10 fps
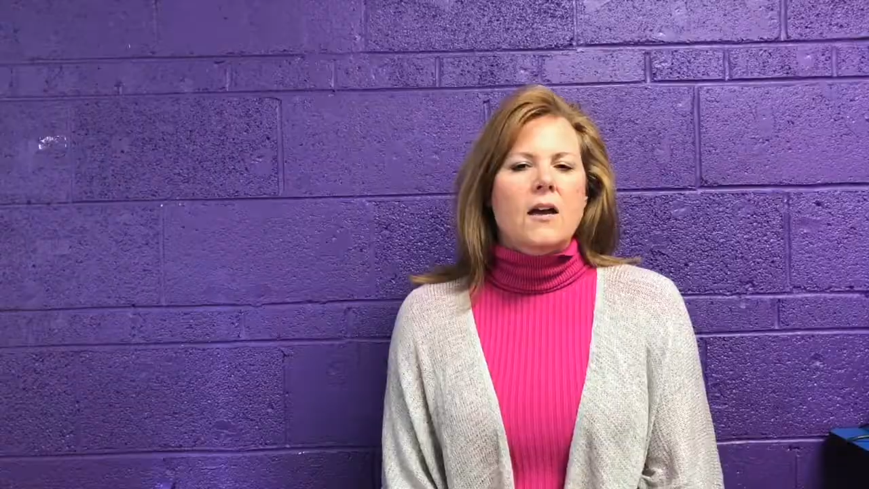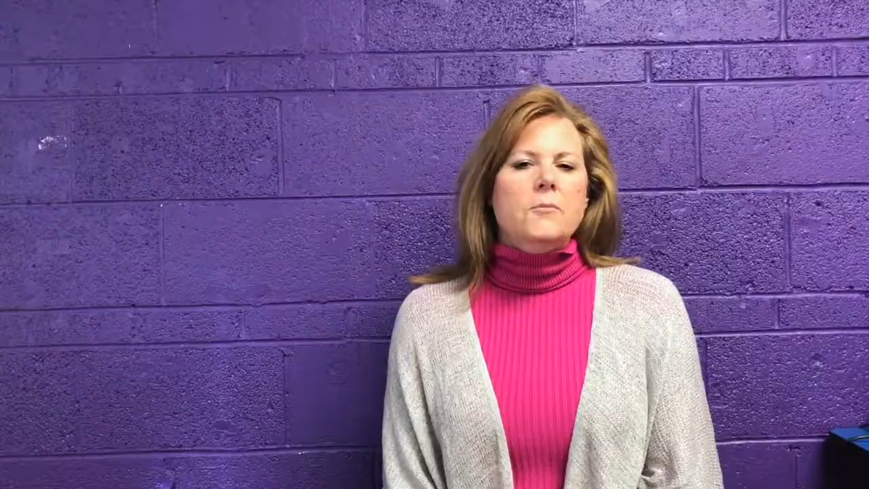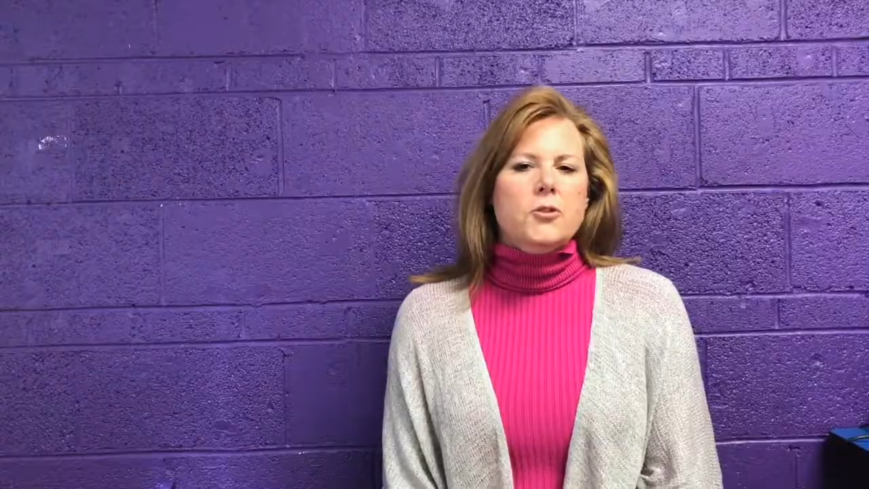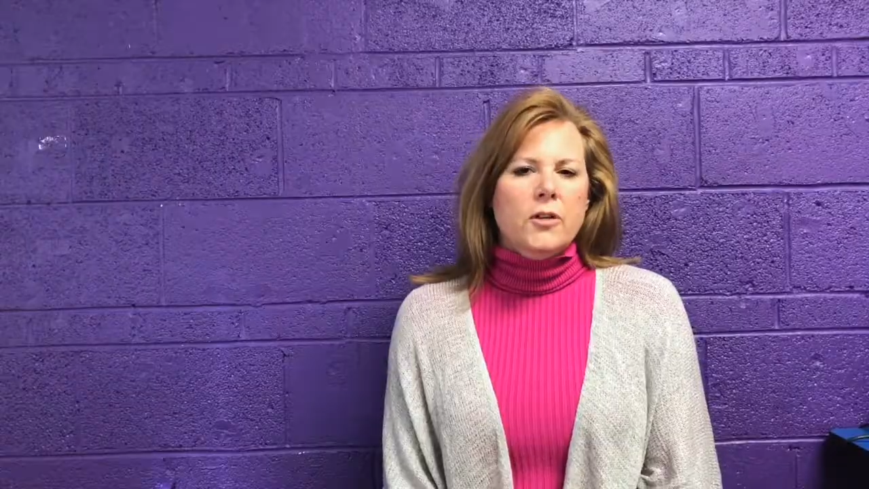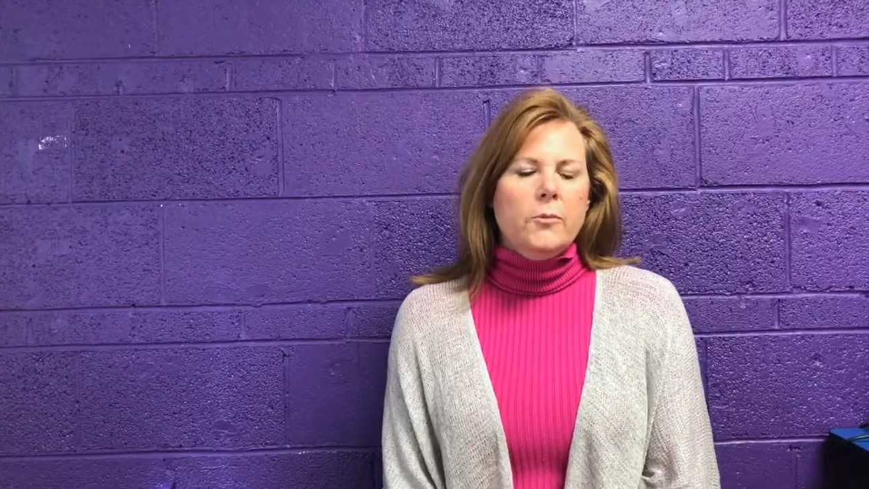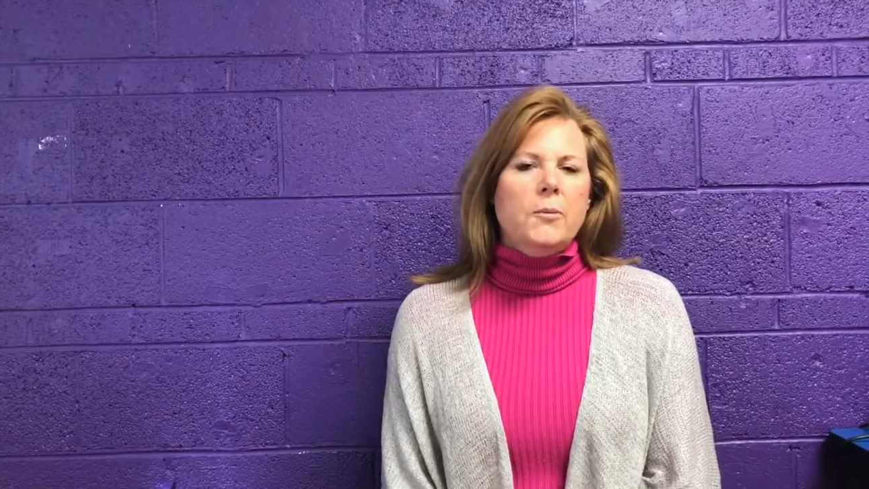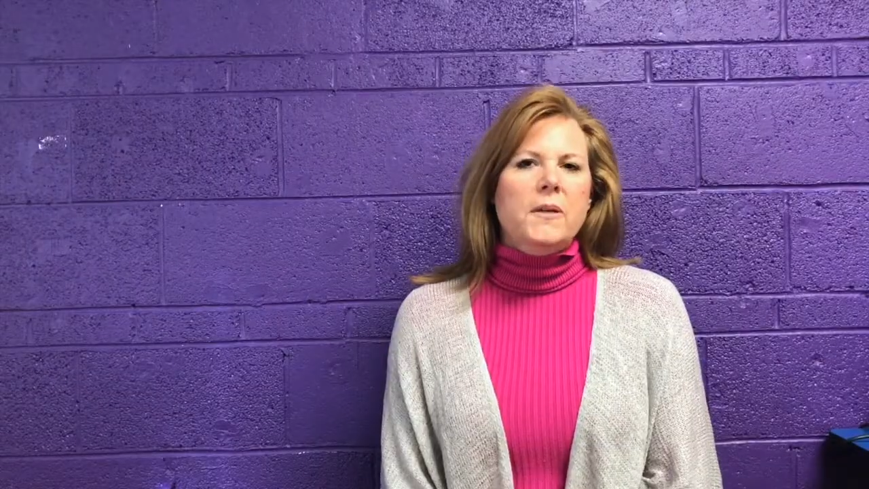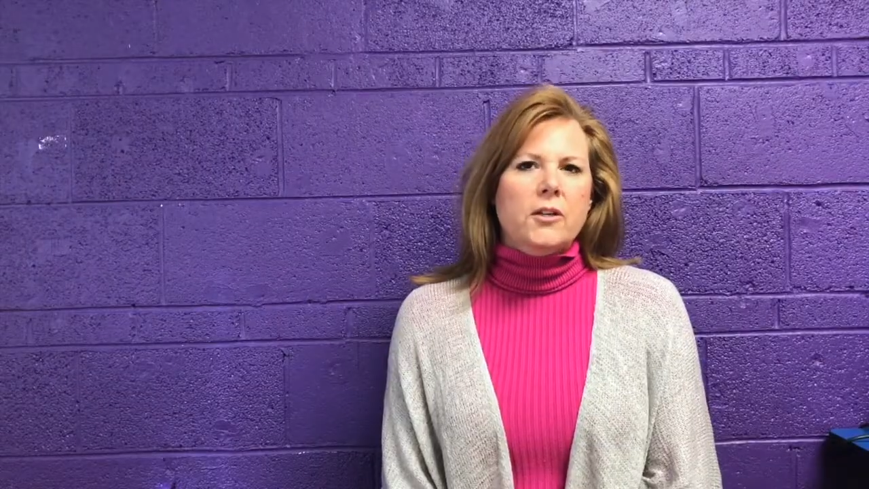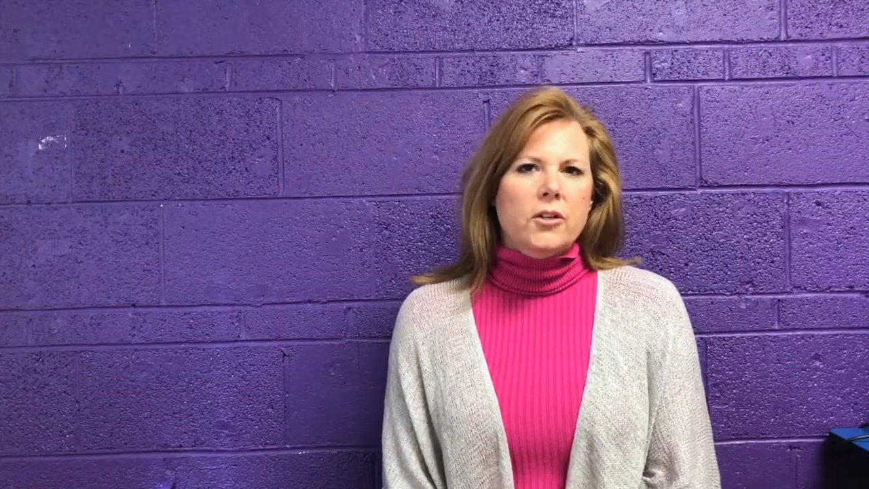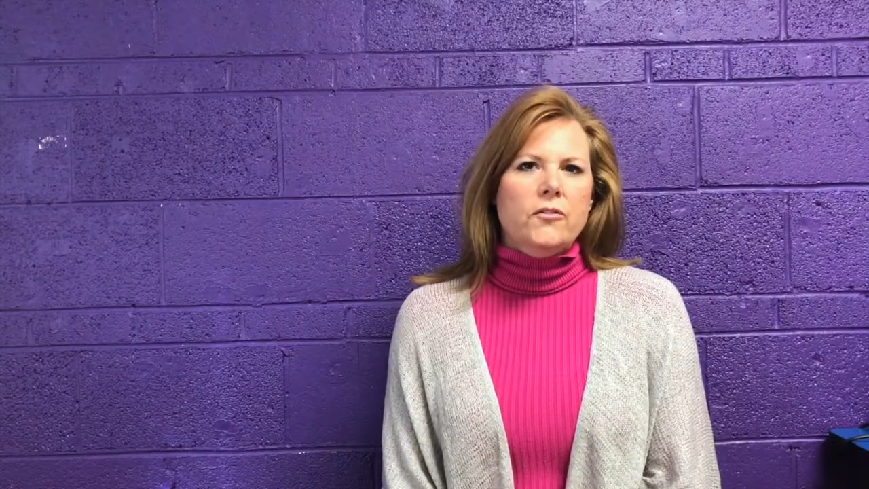Um, Journey would
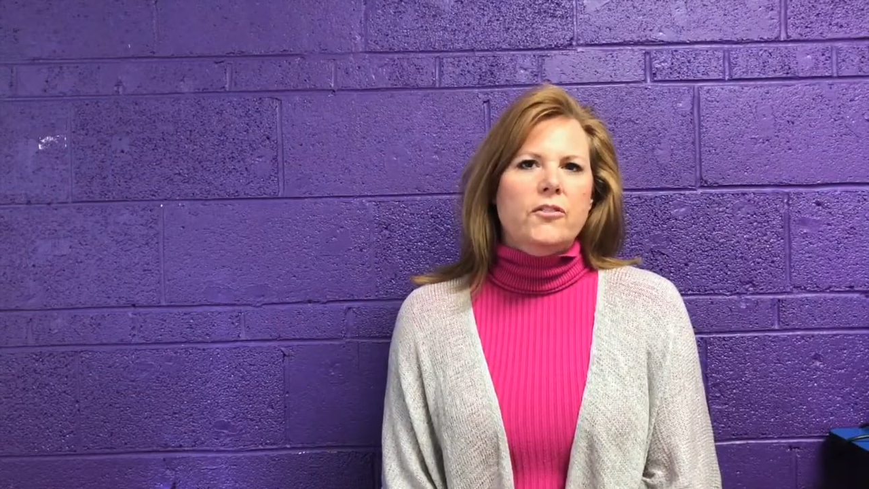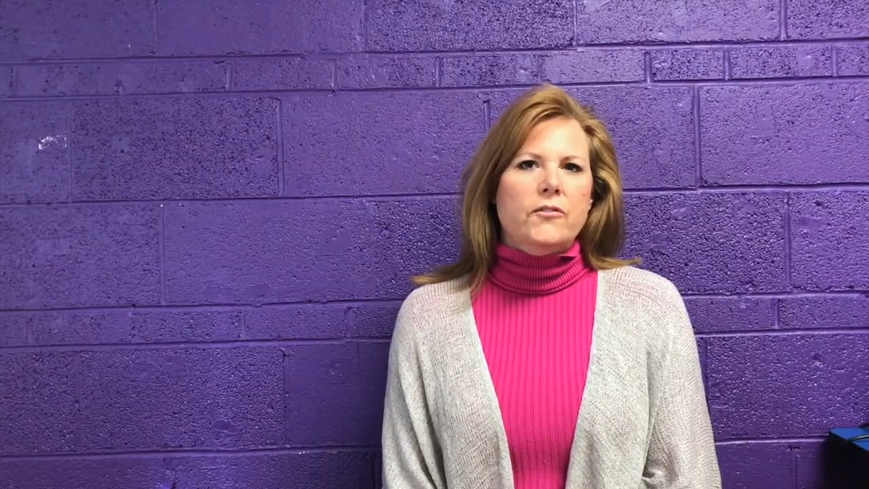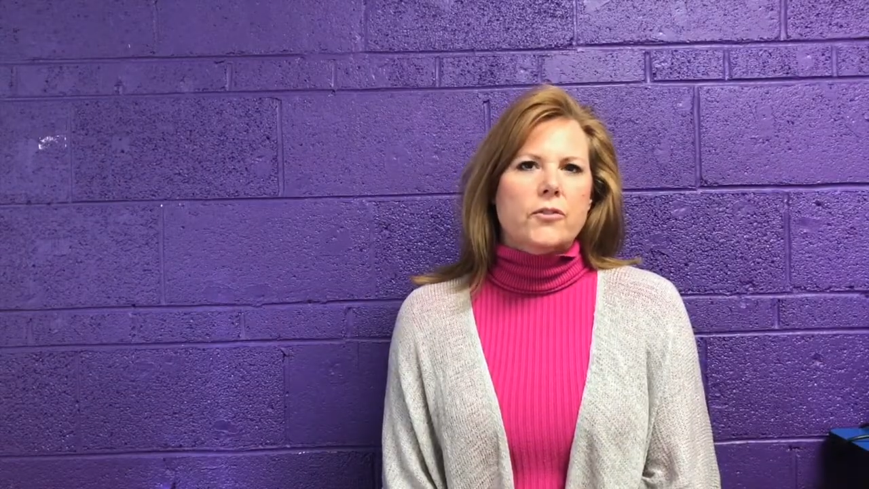be a good fit